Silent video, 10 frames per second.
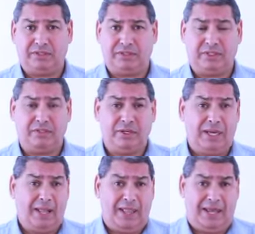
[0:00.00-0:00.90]
So
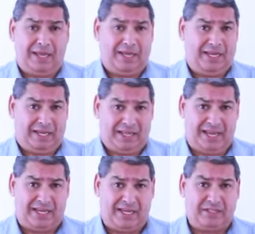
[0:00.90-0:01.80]
in
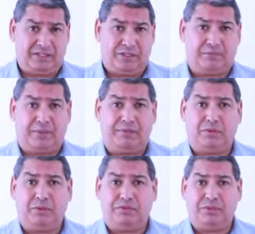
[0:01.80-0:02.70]
that case, the Supreme
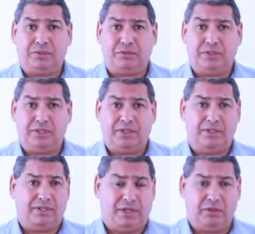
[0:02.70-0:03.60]
Court ruled
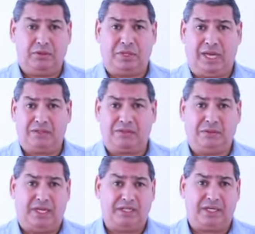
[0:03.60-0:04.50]
that the local council,
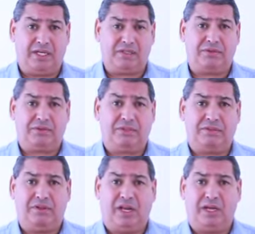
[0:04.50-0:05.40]
the education authority,
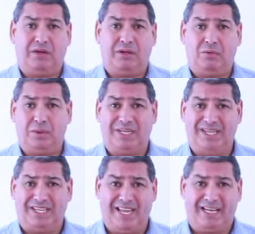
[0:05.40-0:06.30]
if you like, were
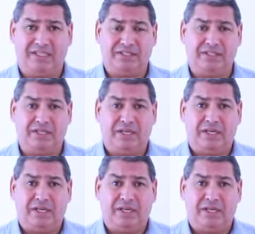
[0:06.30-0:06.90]
negligent